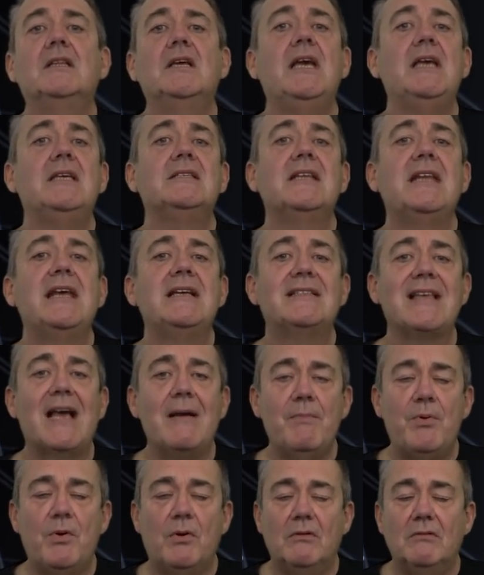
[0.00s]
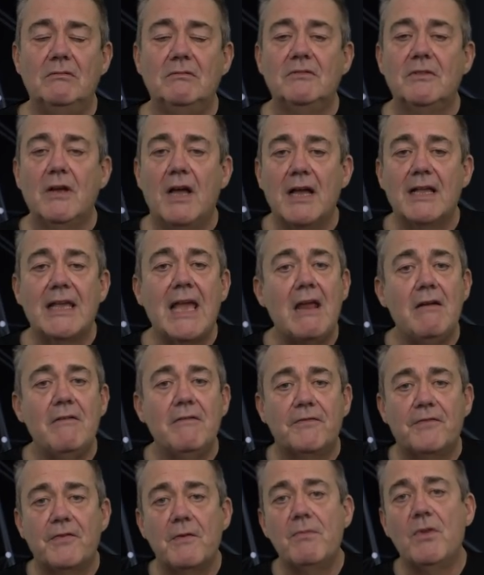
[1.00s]
Here's an example again
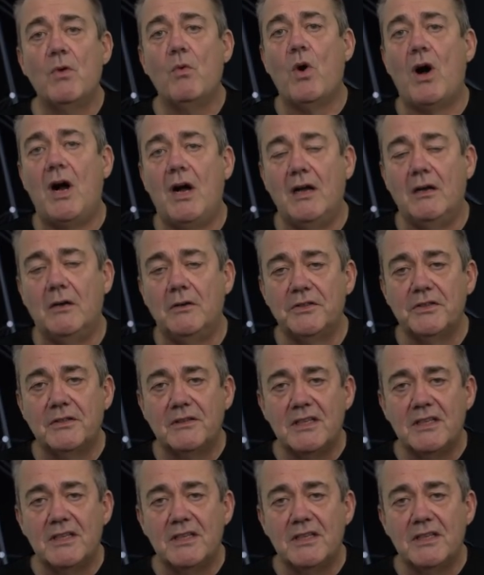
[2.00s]
from the wild